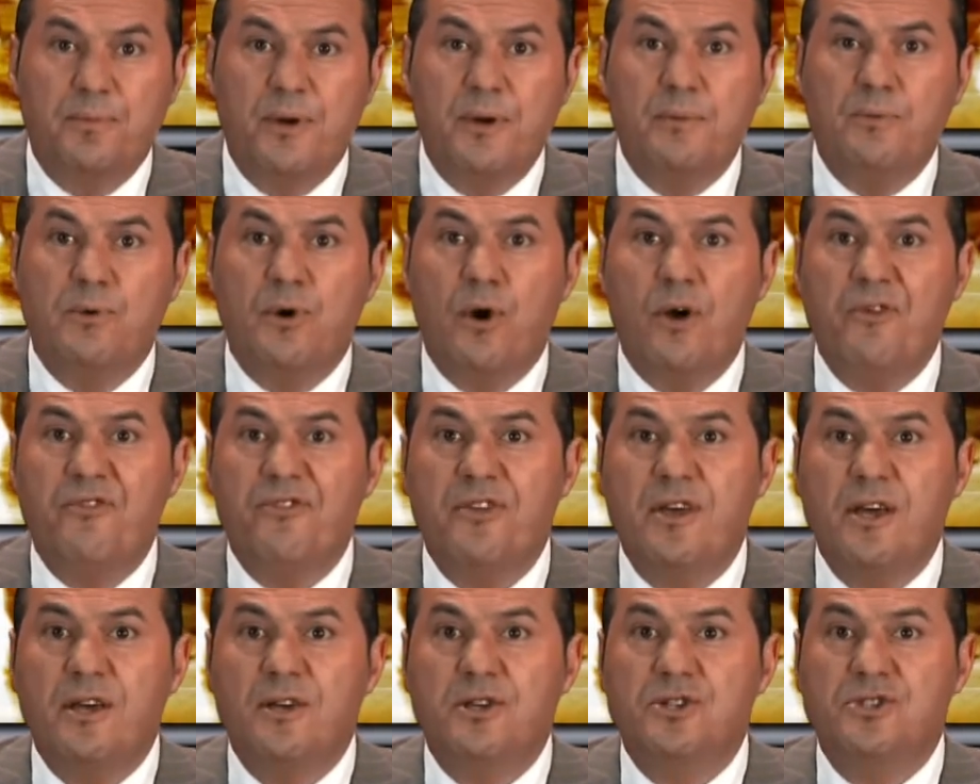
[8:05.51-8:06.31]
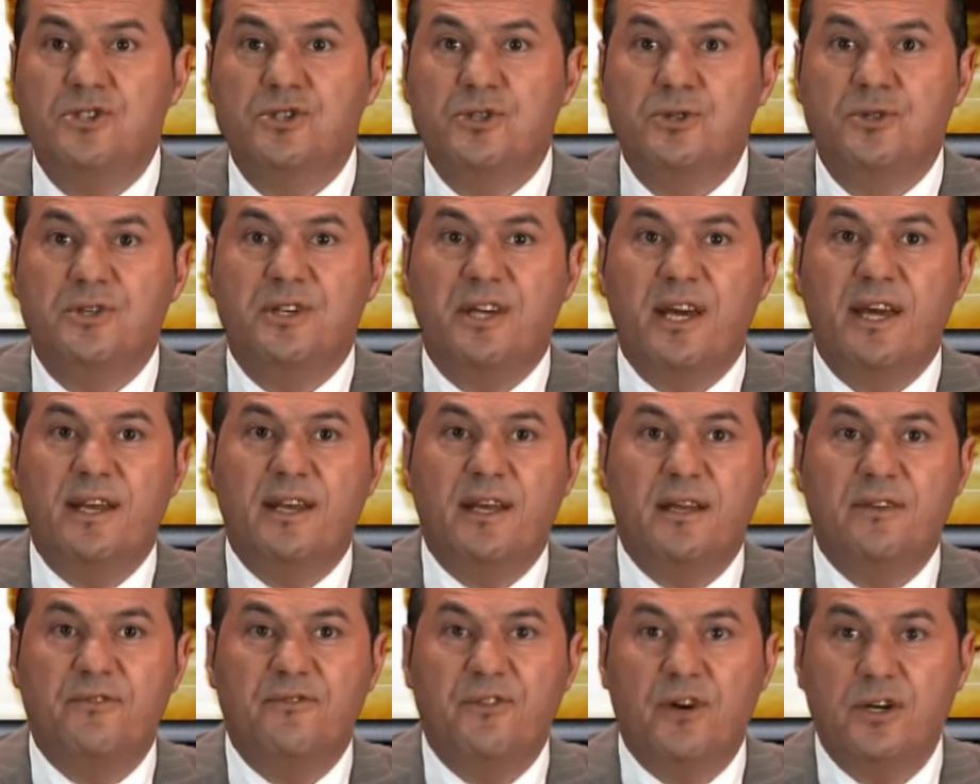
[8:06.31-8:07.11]
people, I think you should
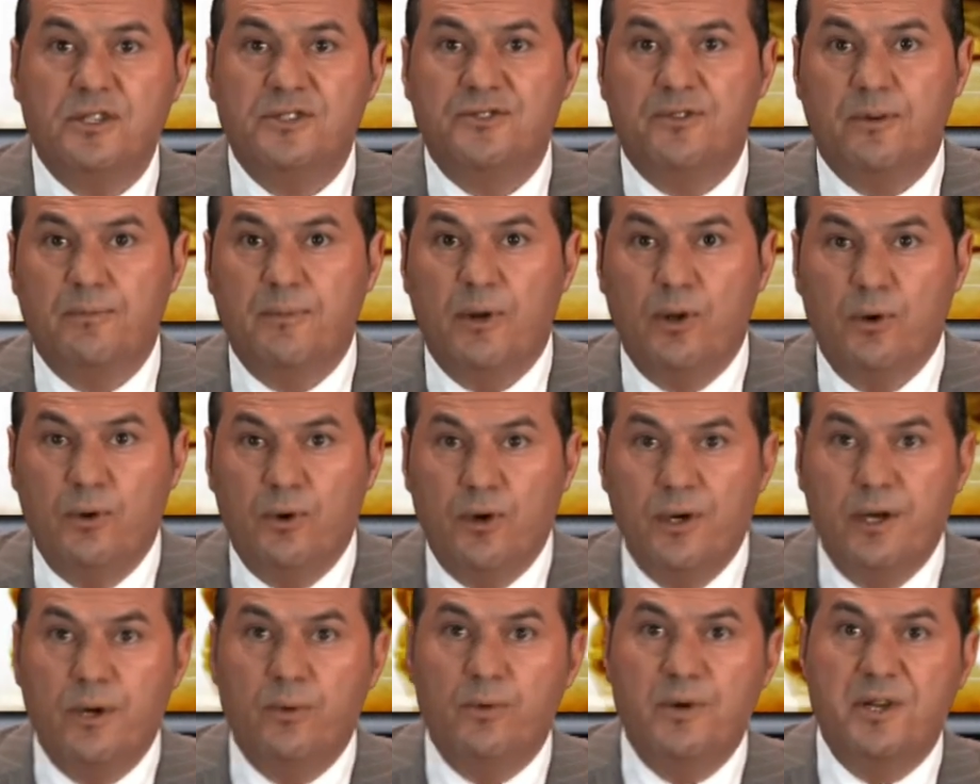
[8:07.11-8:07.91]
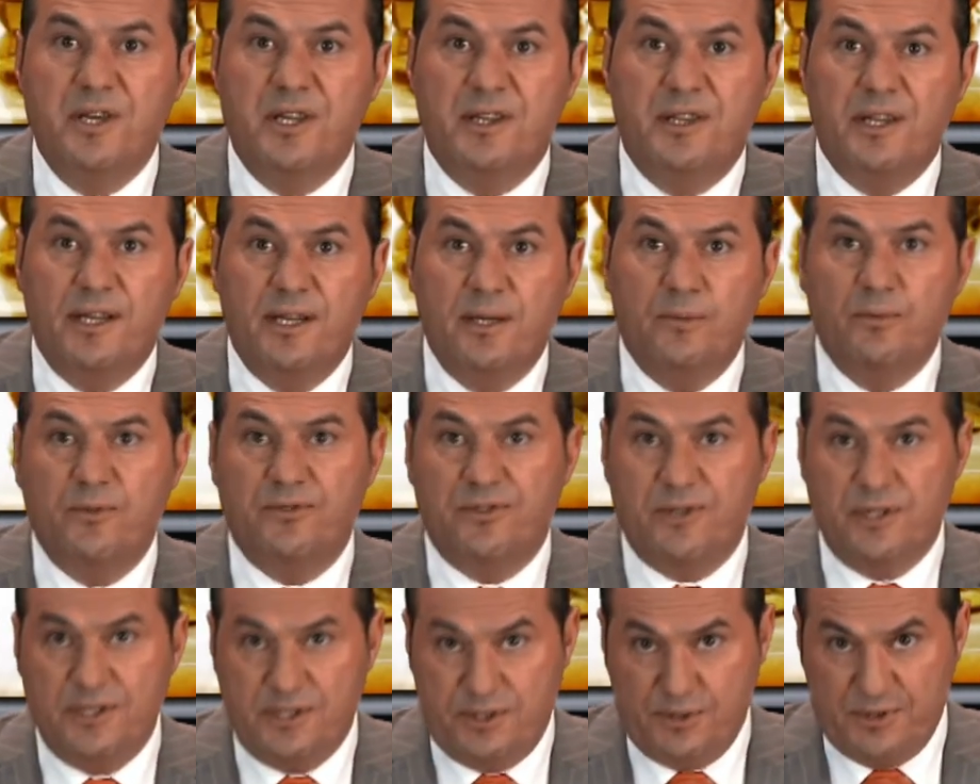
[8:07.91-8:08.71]
get advice from a lawyer when you're dealing
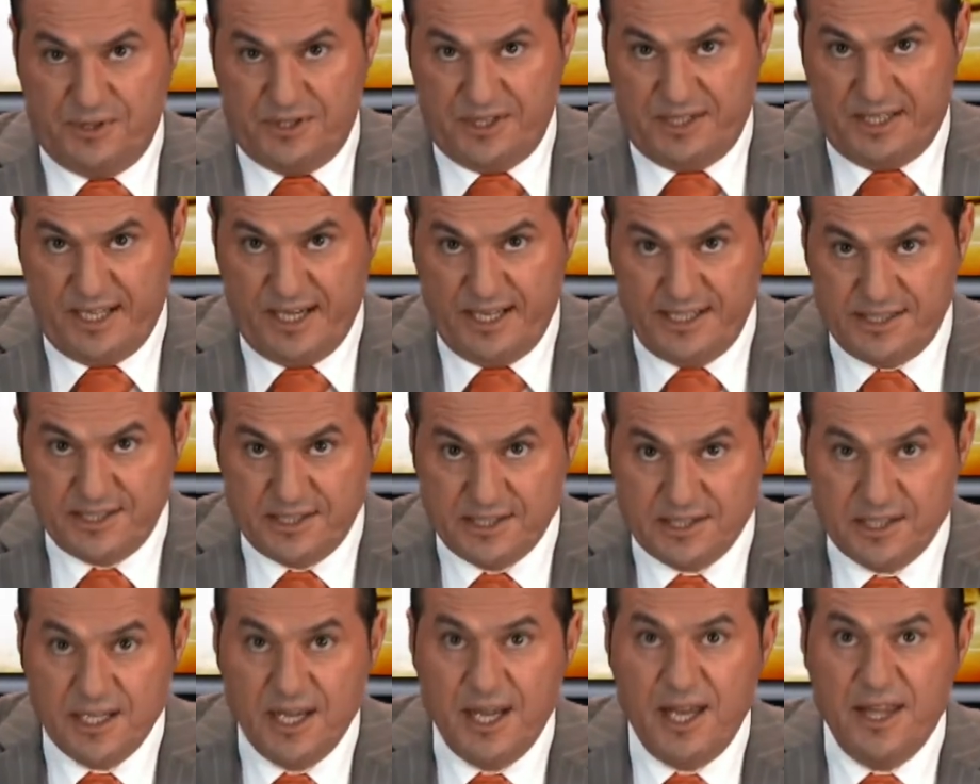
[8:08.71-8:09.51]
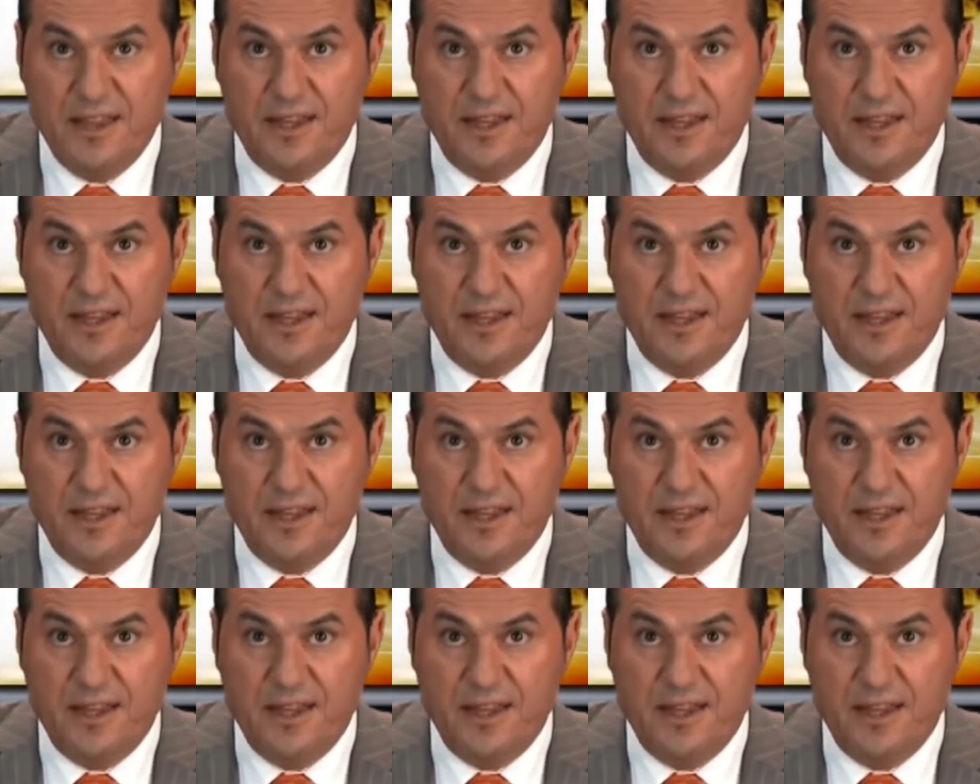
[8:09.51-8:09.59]
with these sorts of cases.